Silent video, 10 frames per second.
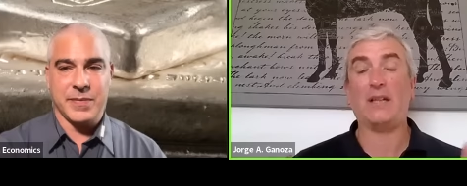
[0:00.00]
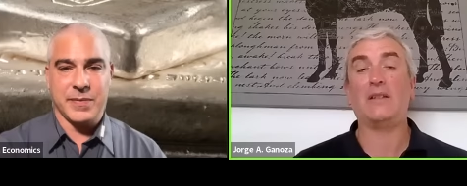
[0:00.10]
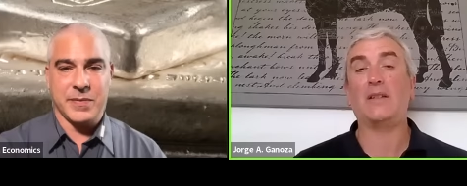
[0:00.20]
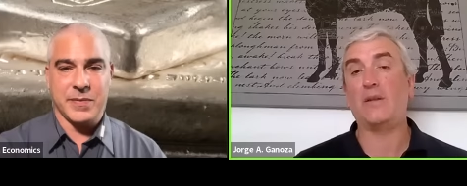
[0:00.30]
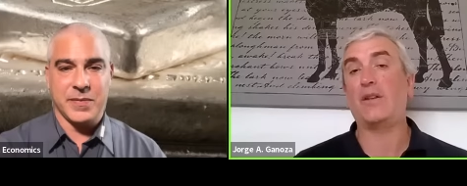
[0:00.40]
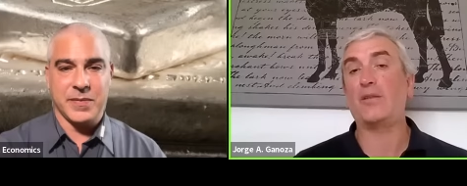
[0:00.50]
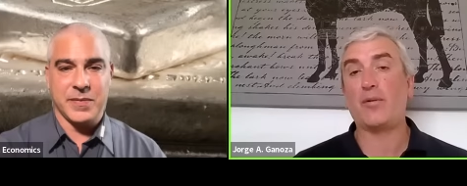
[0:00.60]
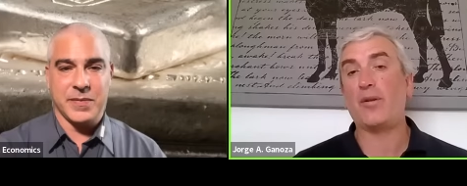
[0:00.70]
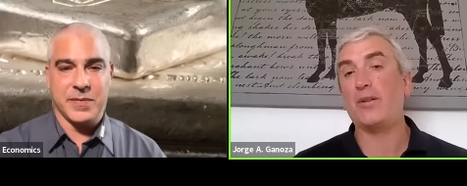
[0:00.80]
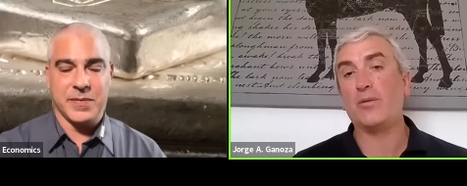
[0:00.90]
Speaker 1: a sizable
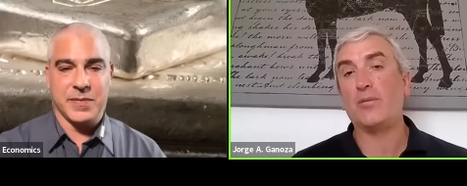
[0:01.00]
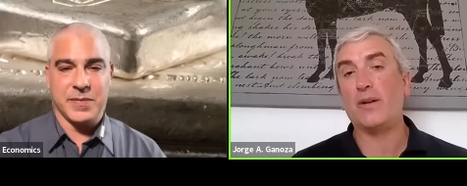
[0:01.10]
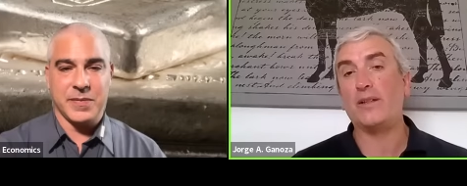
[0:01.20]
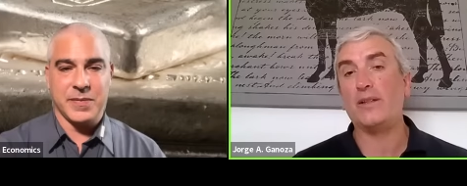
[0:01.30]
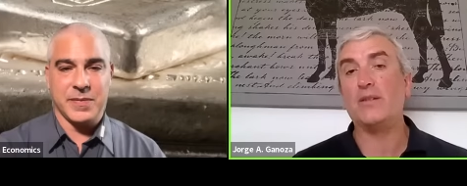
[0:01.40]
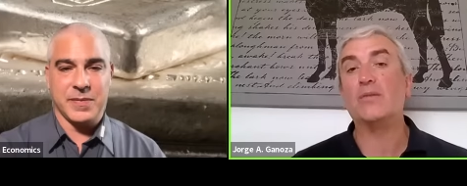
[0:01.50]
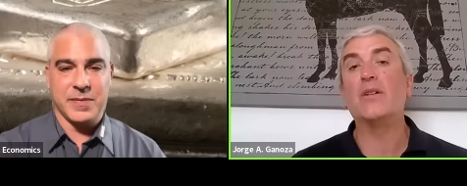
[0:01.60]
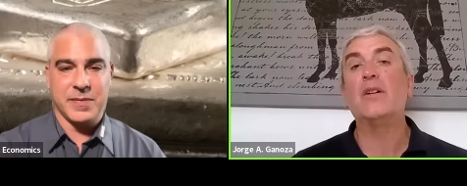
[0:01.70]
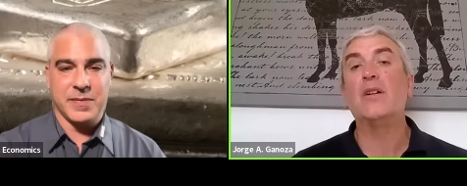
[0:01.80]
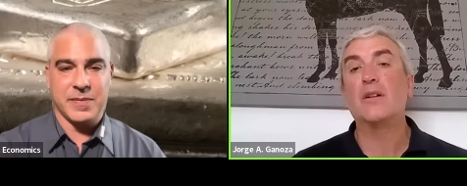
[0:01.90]
exploration budget of
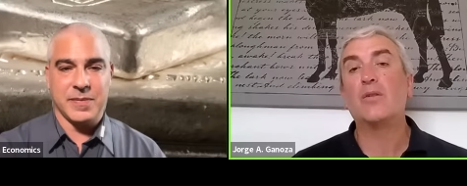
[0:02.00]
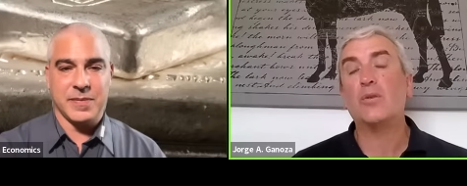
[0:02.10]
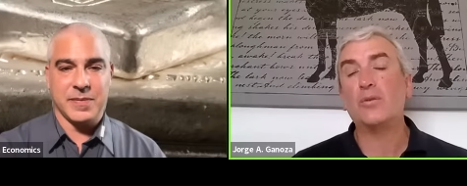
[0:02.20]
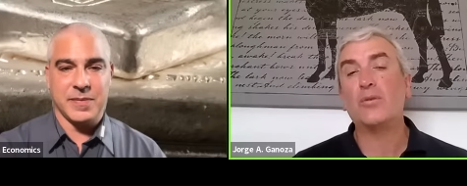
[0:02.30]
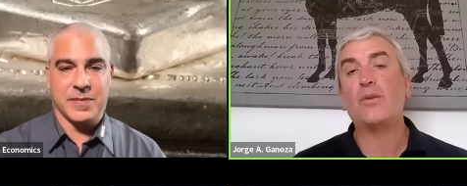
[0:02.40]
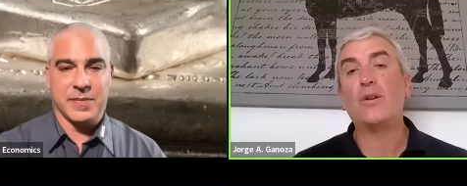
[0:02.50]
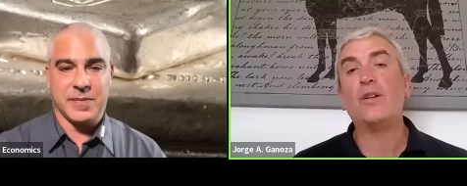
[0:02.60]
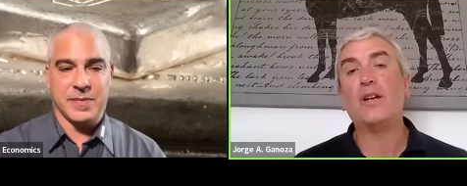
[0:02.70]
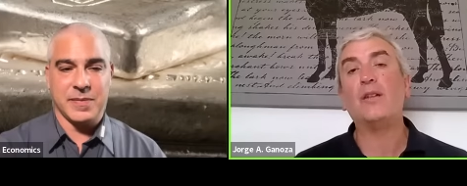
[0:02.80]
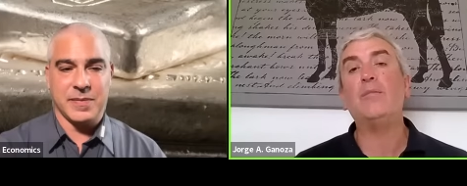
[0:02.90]
close to
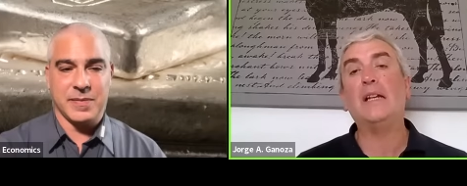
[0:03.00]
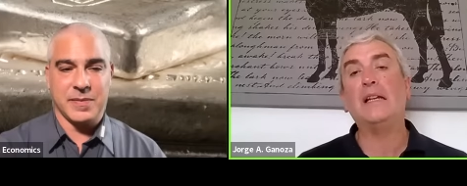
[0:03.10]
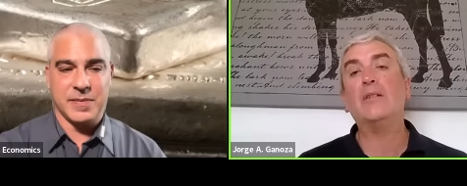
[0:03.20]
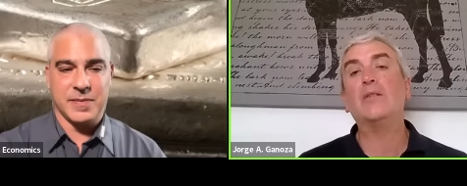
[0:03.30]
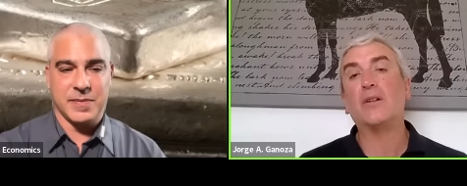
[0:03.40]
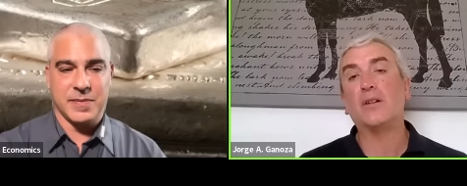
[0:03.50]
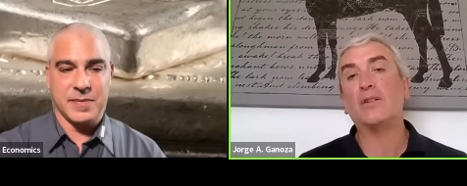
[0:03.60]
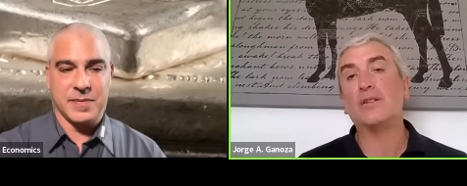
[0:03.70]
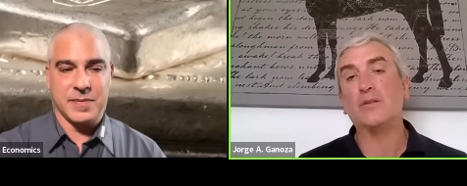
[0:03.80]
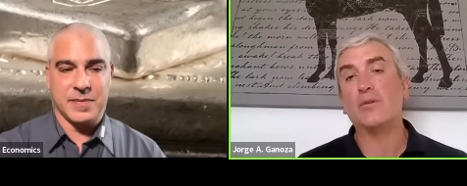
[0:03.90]
thirty-eight million
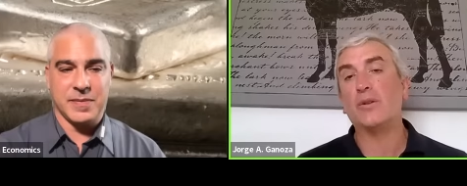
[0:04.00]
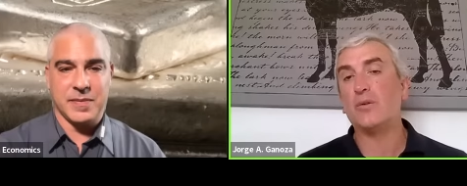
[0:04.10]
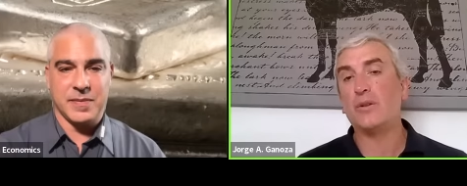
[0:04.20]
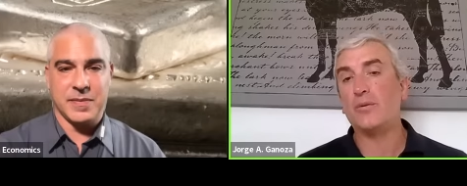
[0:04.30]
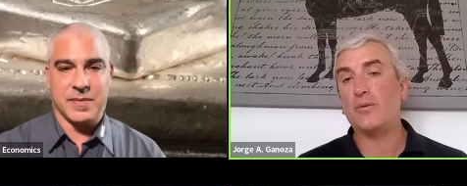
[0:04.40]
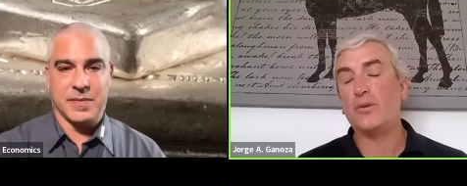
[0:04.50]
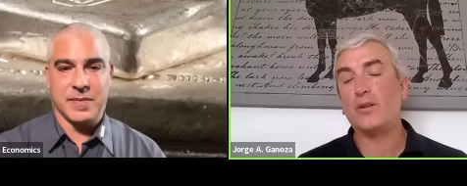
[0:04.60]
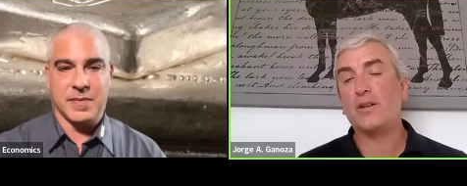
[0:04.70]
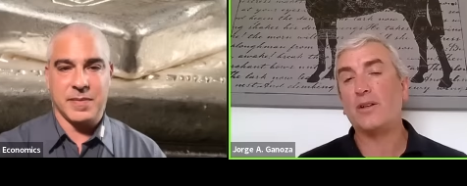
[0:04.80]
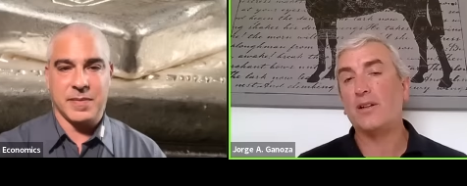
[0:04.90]
dollars in twenty
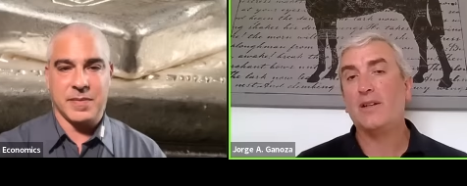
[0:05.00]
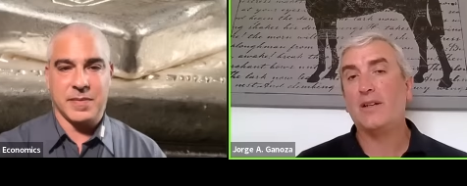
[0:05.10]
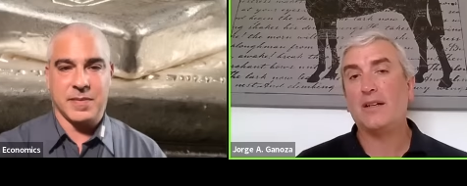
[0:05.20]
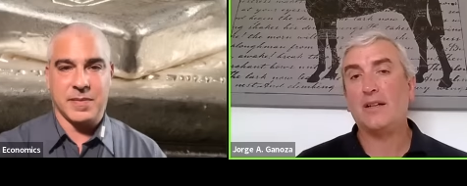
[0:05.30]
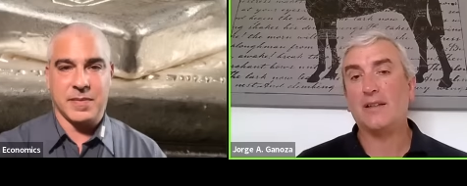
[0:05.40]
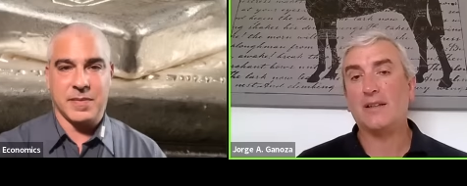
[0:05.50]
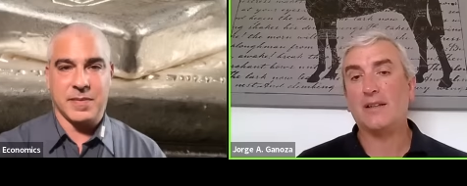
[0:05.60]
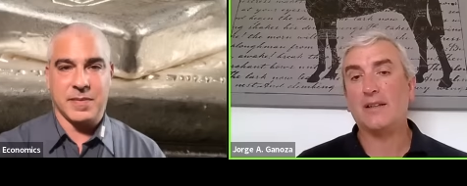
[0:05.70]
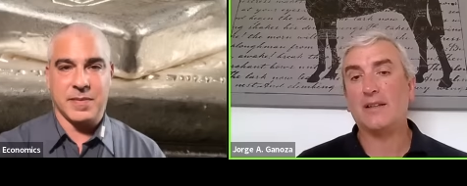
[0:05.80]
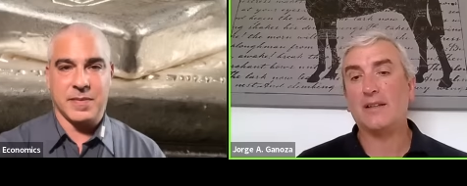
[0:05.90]
twenty-four, and
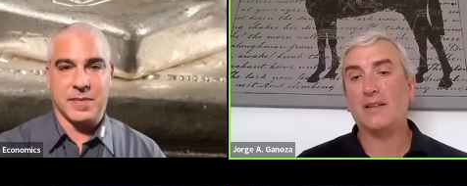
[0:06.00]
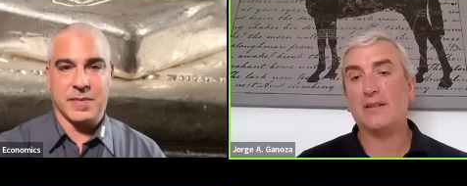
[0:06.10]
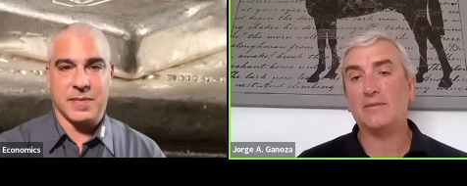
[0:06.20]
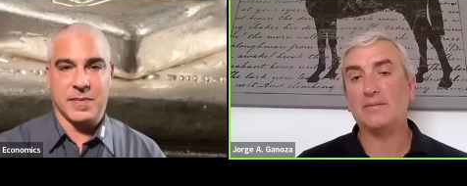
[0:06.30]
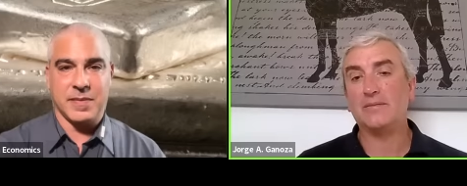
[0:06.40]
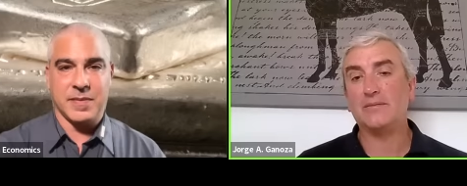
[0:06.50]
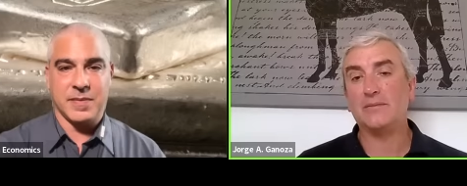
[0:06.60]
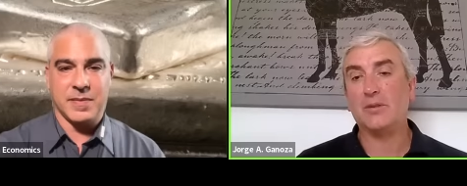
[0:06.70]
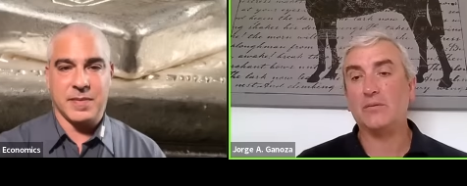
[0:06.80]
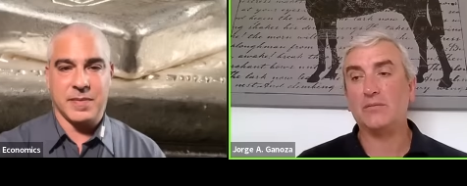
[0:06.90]
uh,
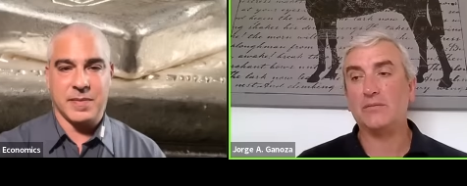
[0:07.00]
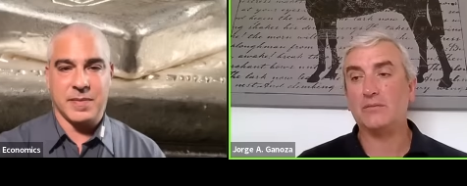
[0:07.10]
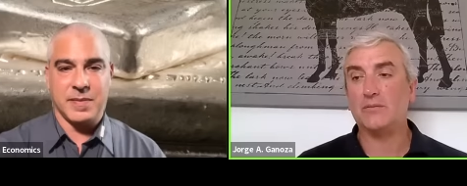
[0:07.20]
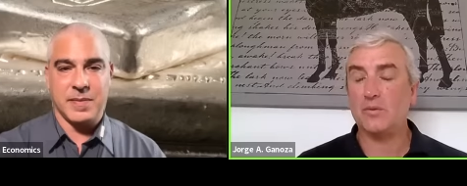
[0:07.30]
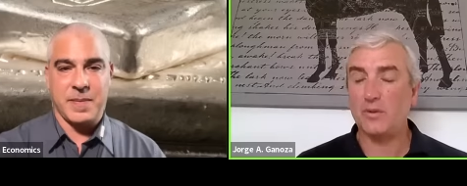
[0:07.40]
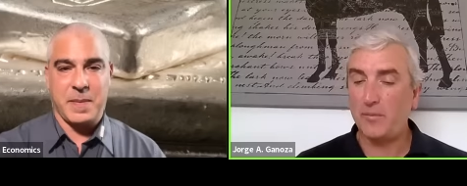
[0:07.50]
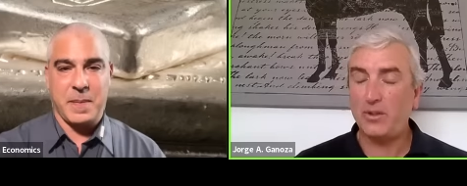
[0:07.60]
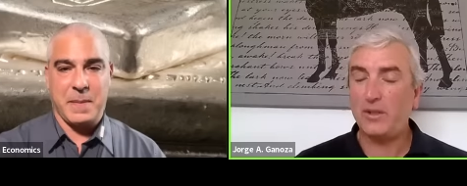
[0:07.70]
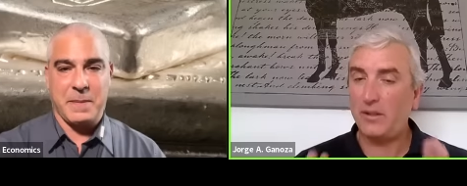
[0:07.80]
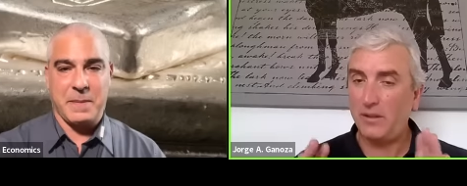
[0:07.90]
you know, well, the
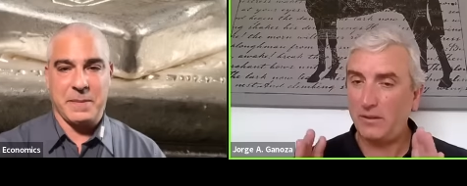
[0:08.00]
money